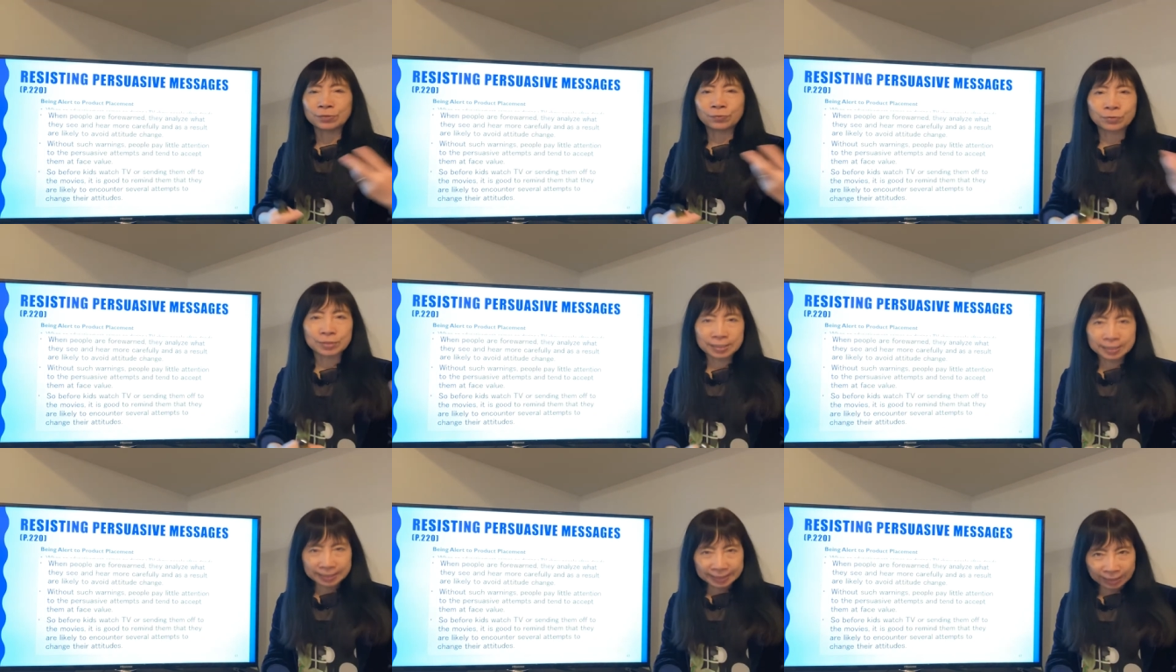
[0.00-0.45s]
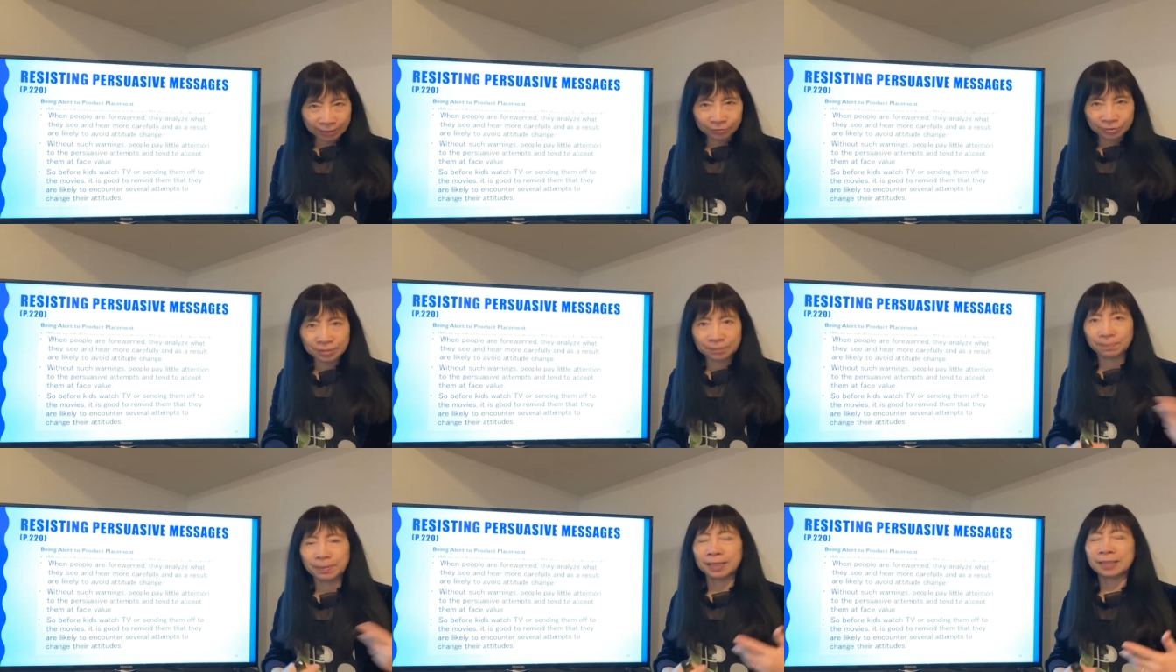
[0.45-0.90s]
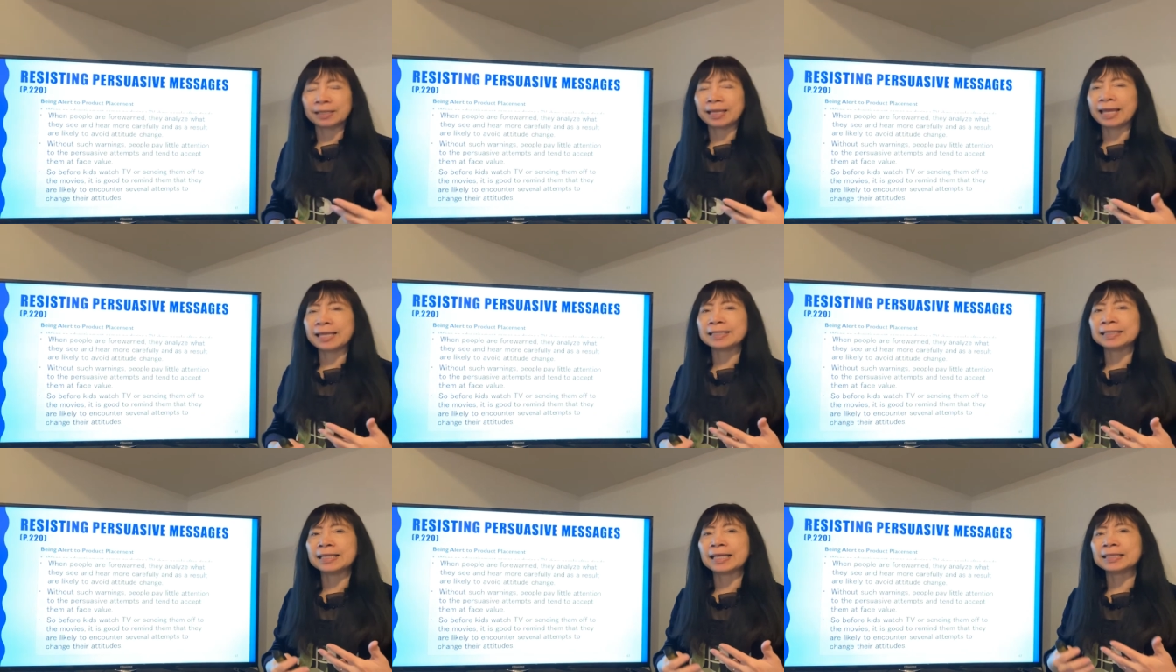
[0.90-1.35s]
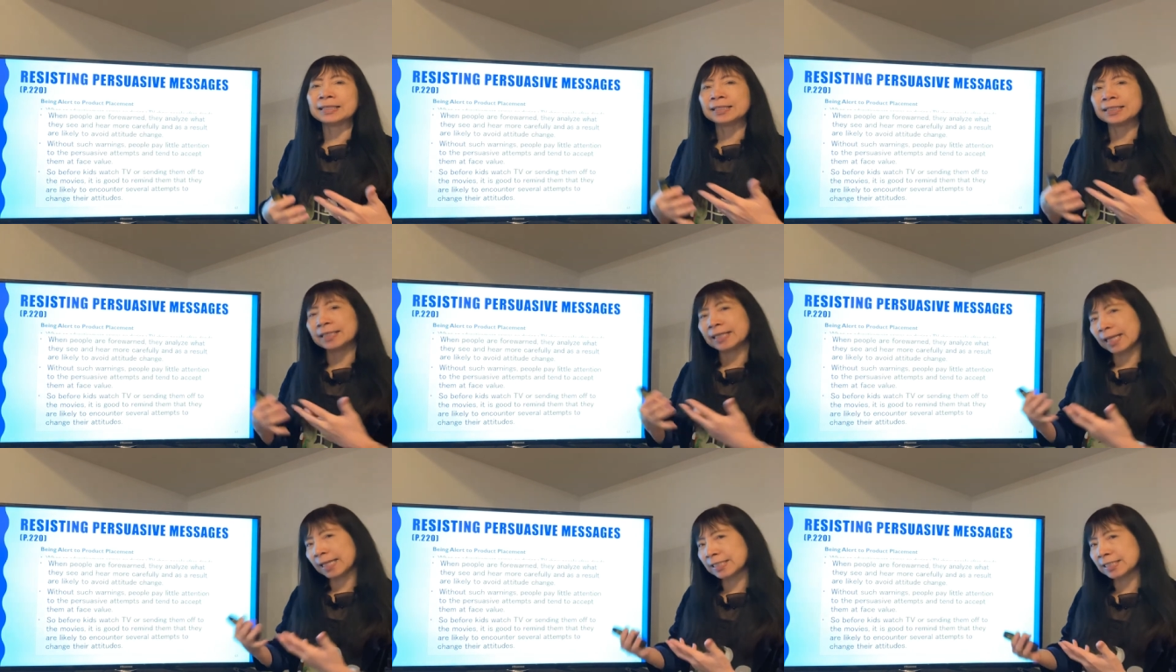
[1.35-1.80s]
with salesman and then the
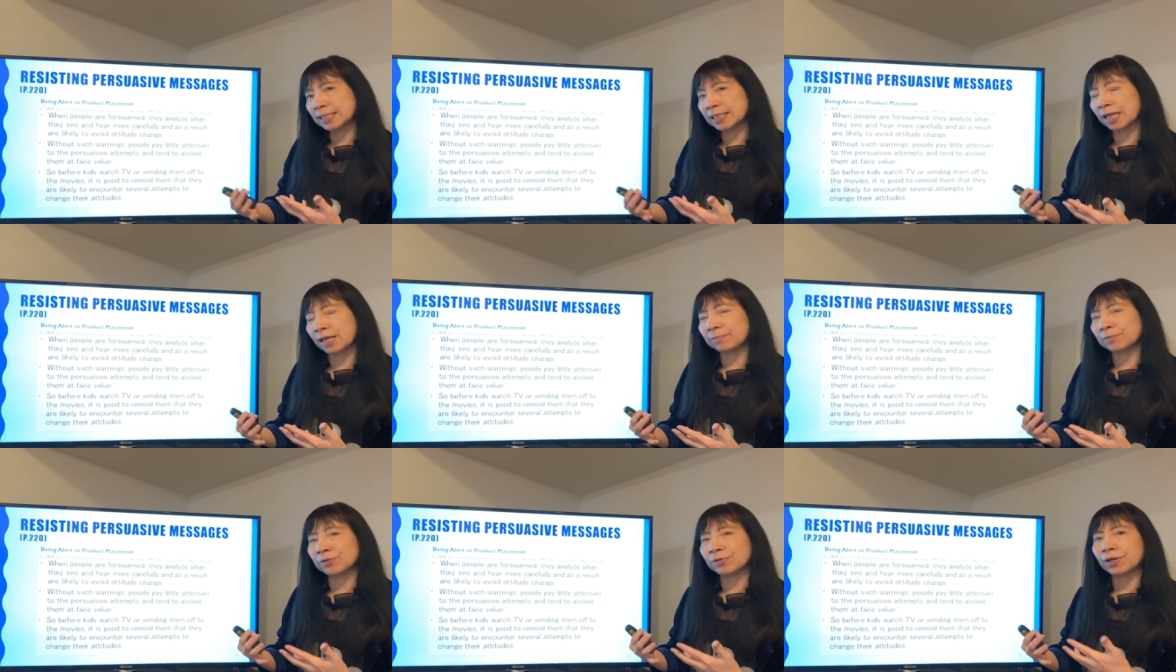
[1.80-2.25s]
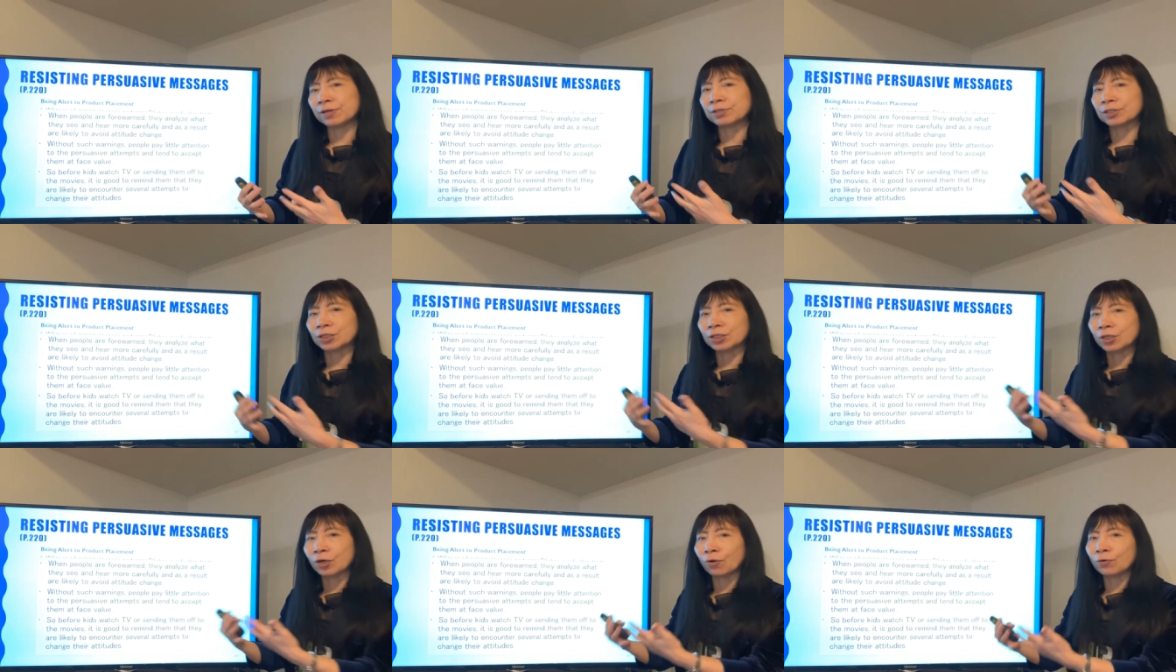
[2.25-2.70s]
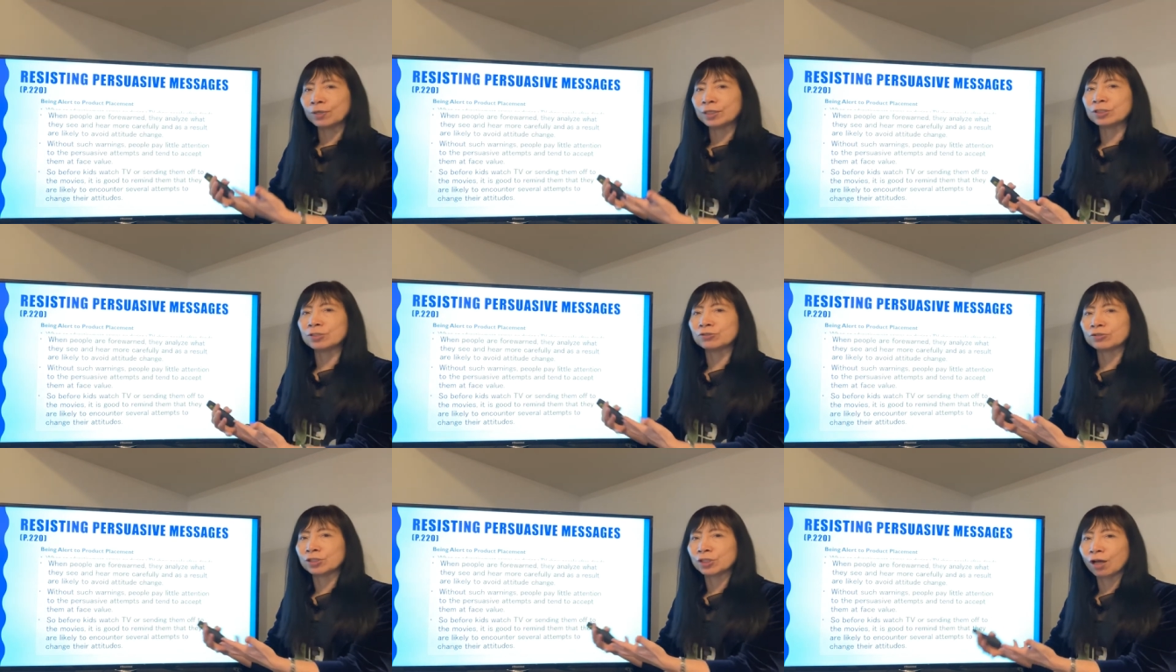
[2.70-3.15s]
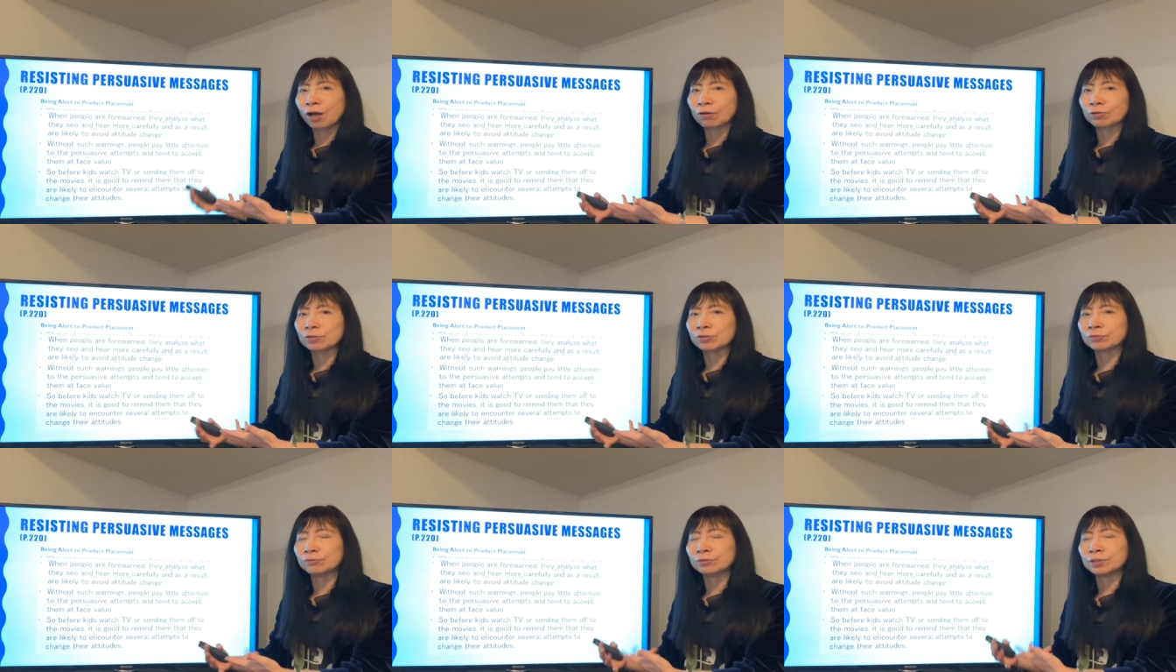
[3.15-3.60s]
next step you have to go in to talk
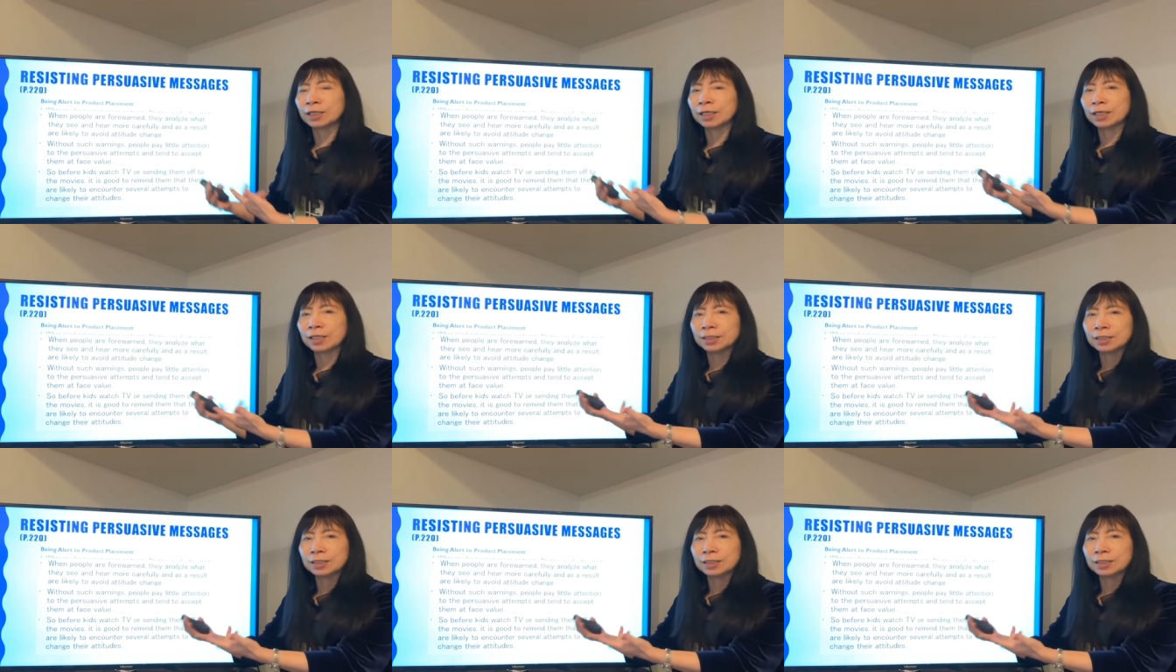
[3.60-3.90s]
to the